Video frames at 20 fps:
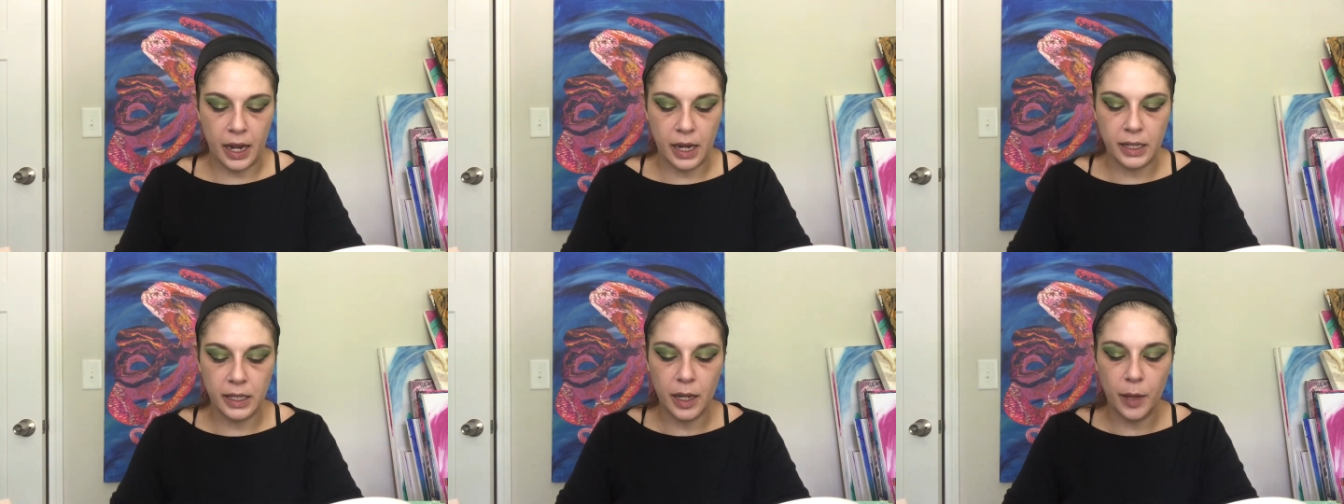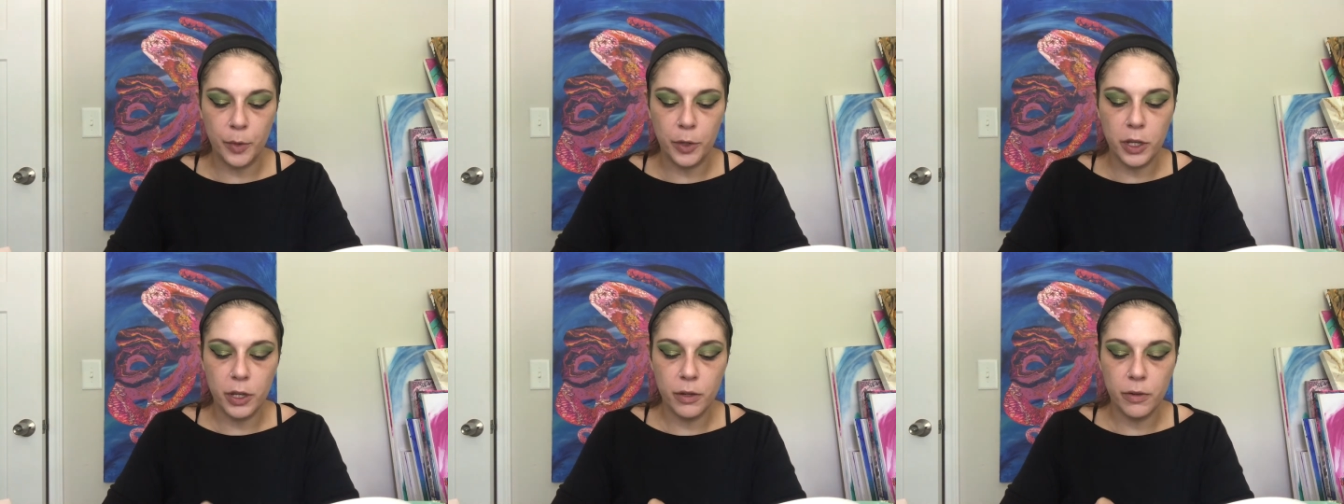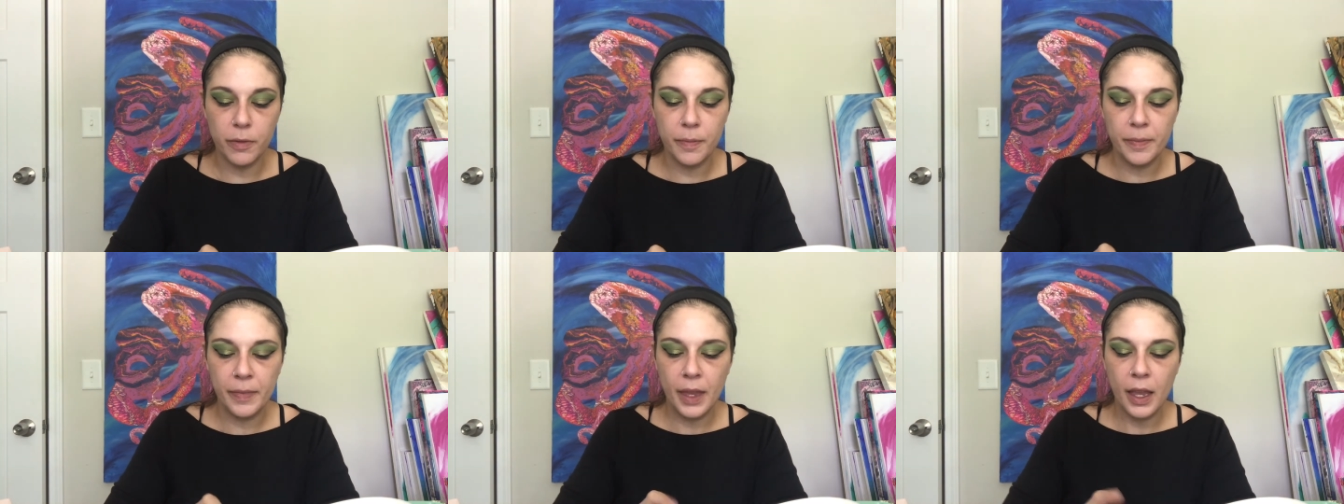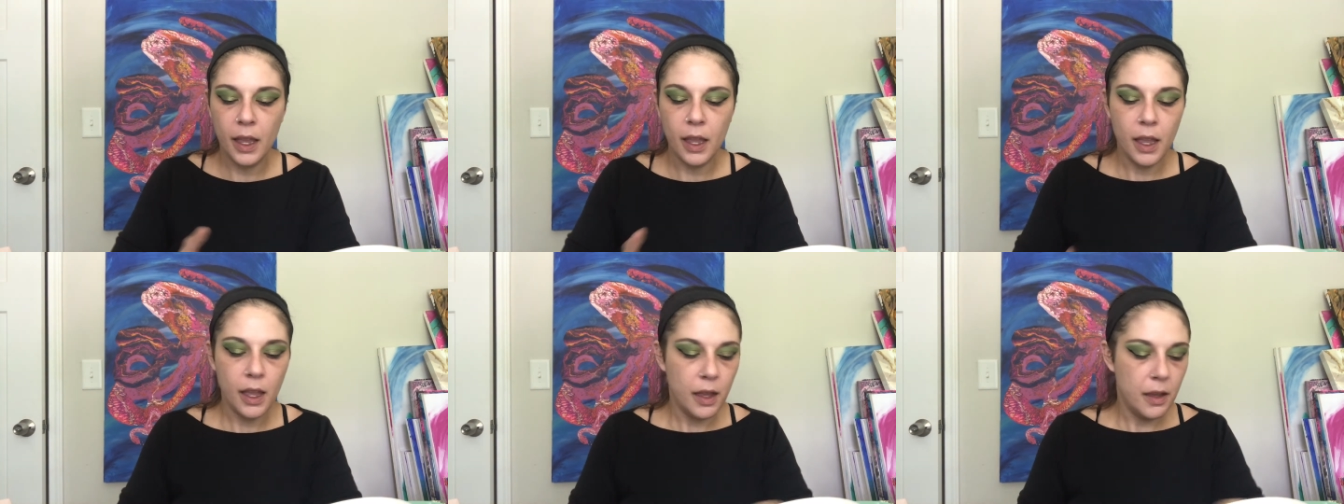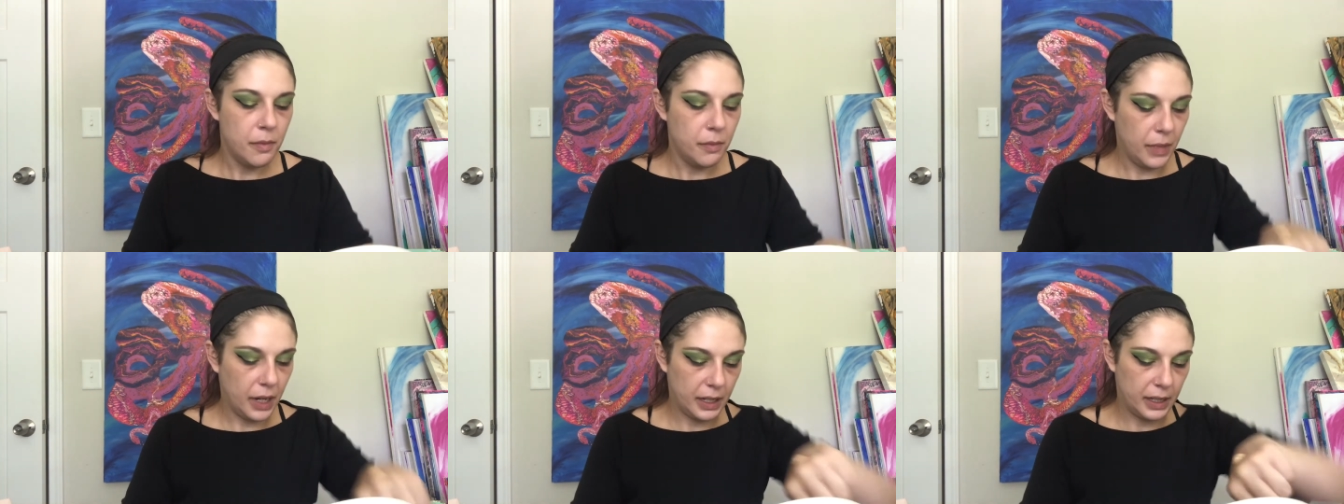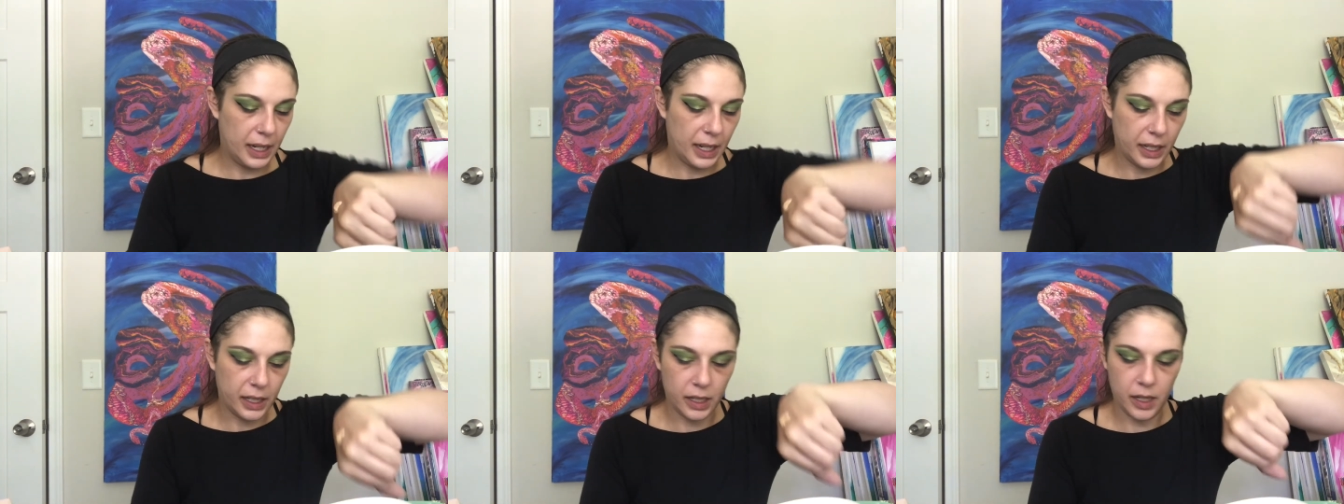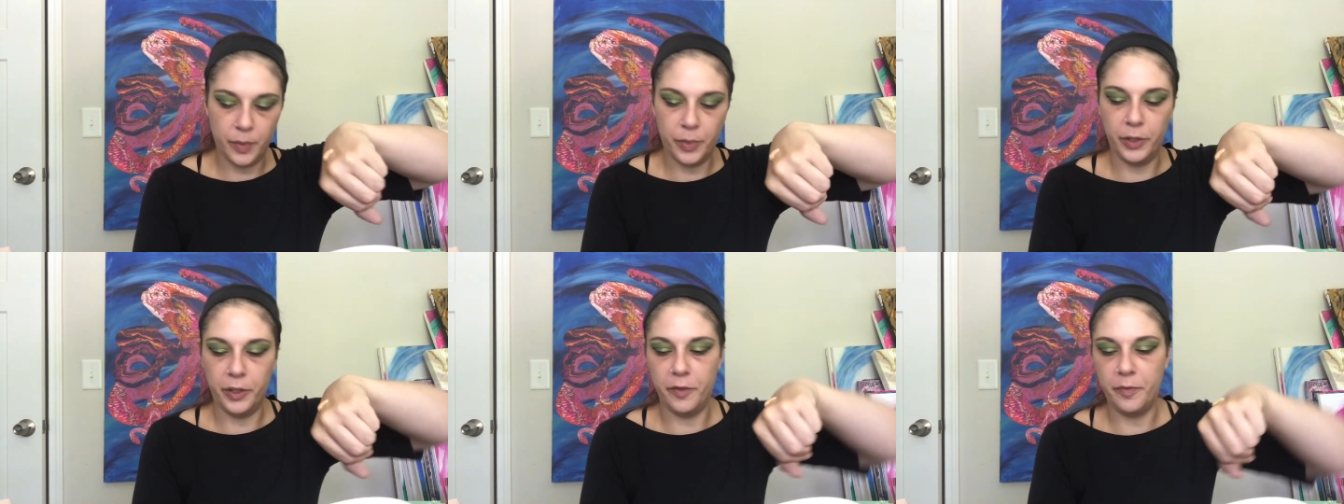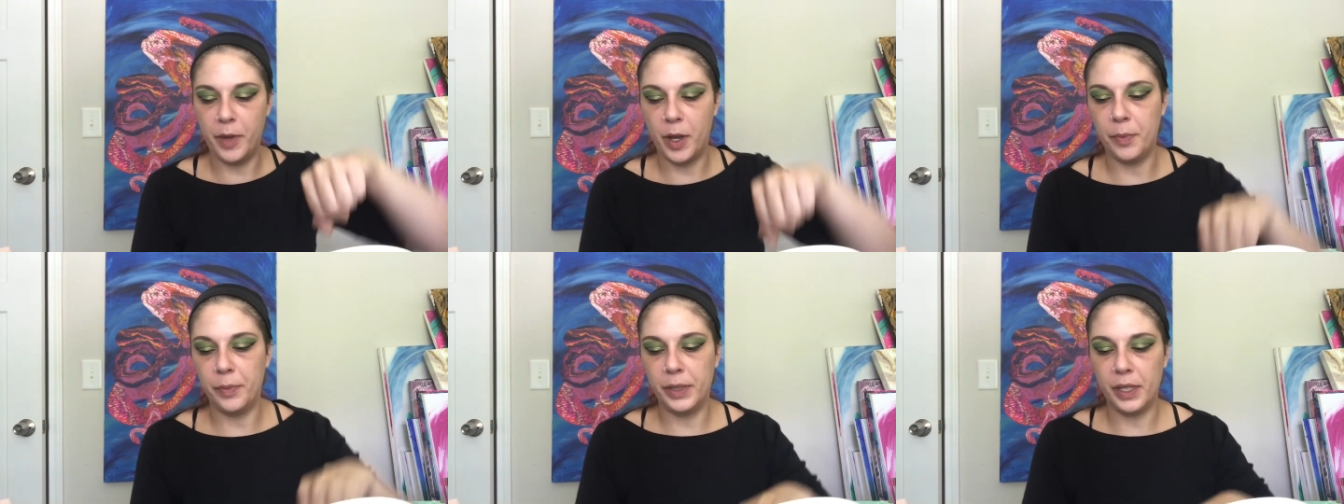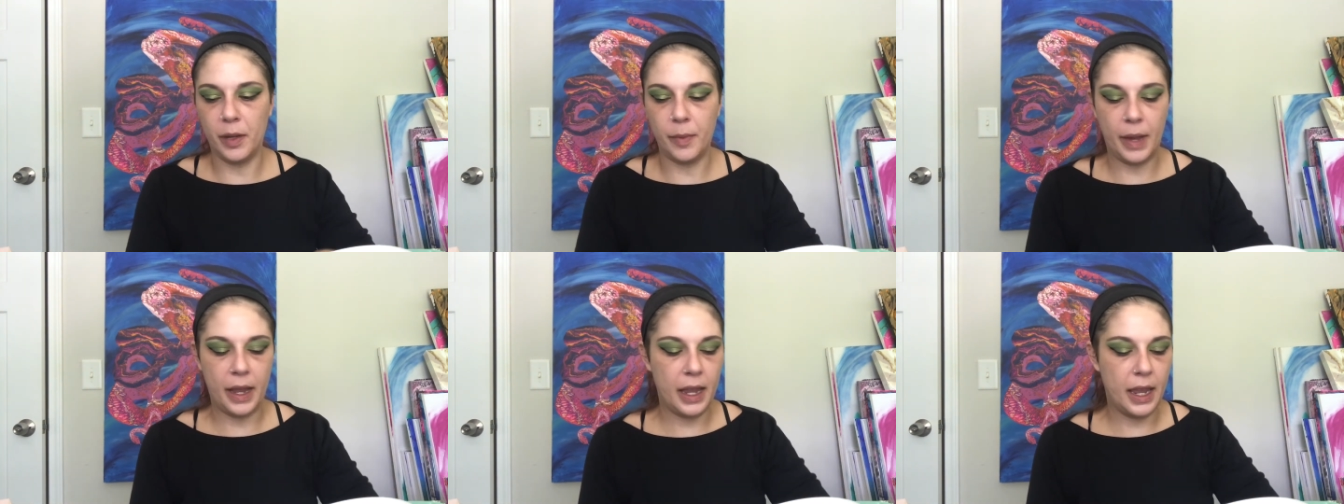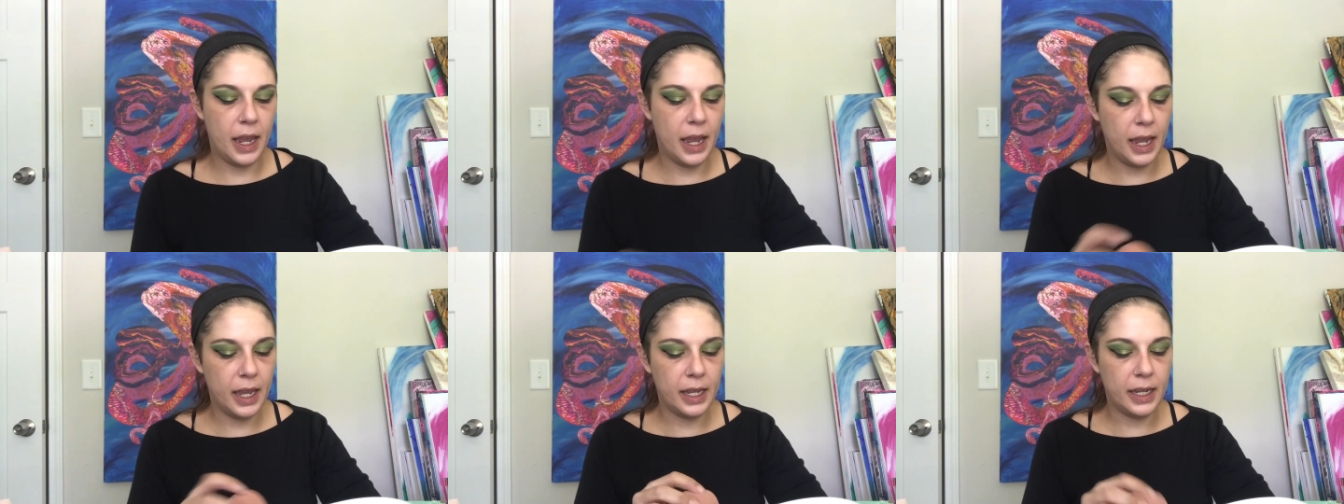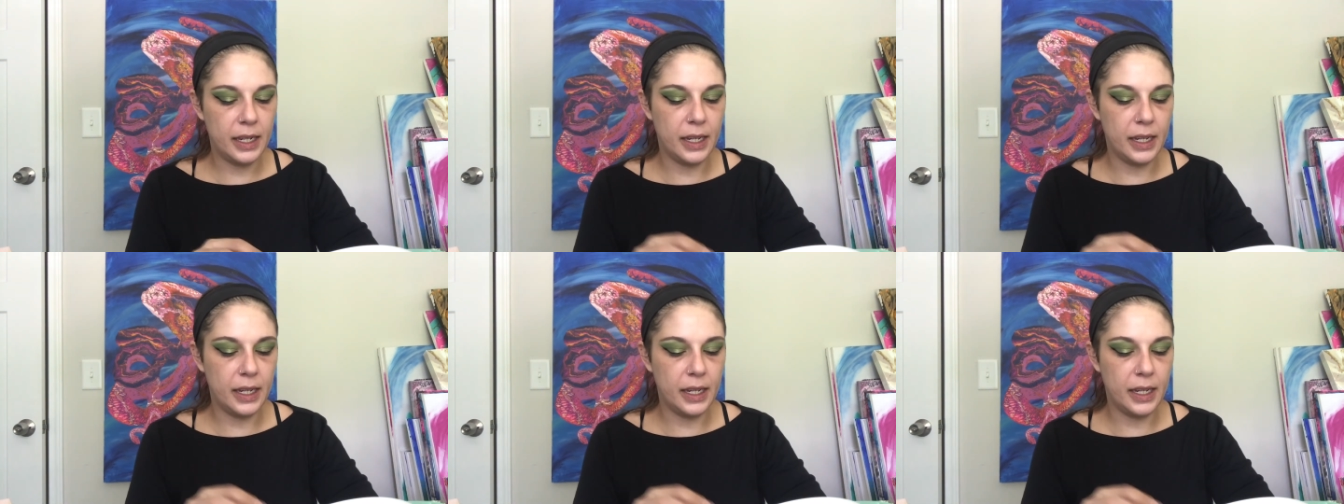I'm going to take a couple of pumps on my hand,